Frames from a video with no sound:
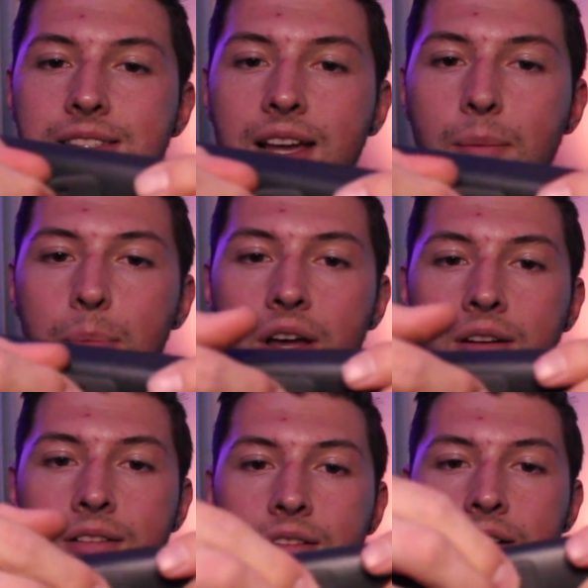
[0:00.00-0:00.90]
like a
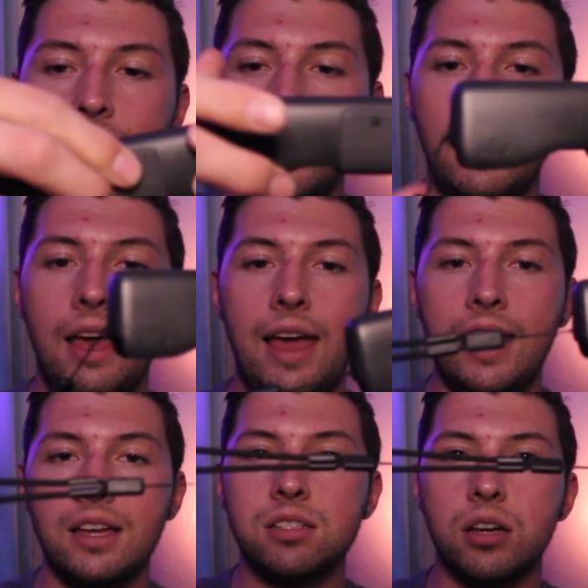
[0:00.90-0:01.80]
button
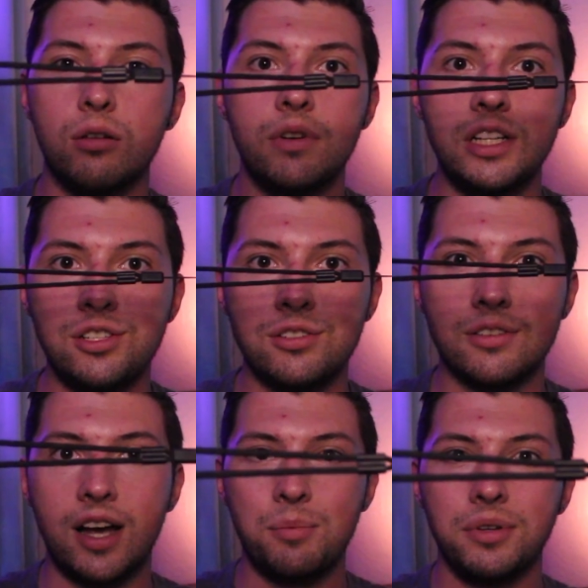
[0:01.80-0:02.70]
and a wrist
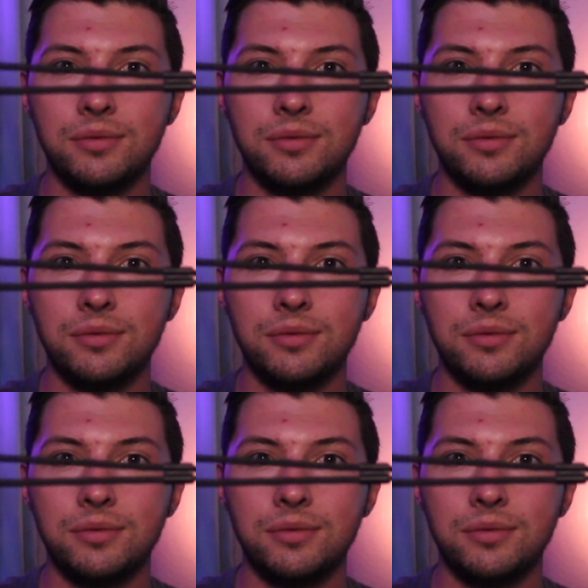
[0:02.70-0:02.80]
strap.